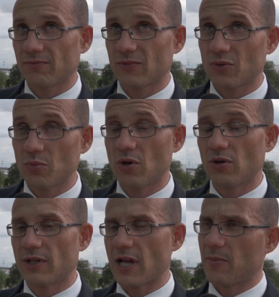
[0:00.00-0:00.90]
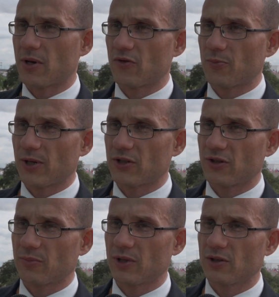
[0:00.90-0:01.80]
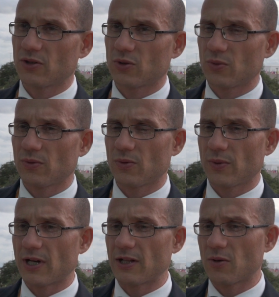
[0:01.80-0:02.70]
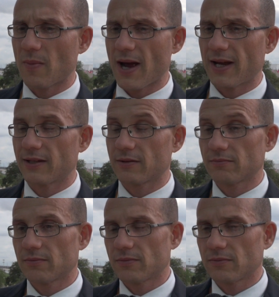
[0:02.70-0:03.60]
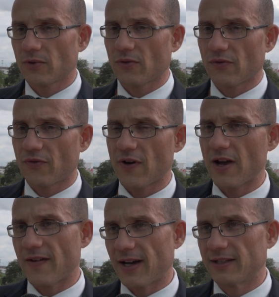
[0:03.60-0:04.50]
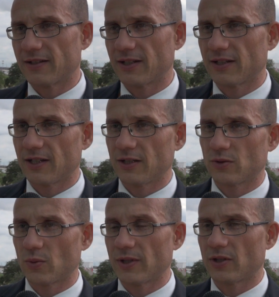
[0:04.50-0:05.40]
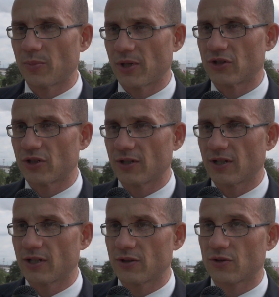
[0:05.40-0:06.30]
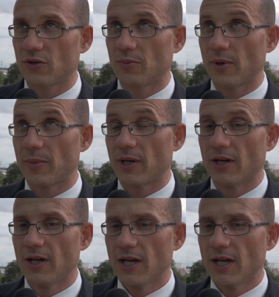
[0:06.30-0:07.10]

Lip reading: small number of patients, because we randomize 520 patients, and so maybe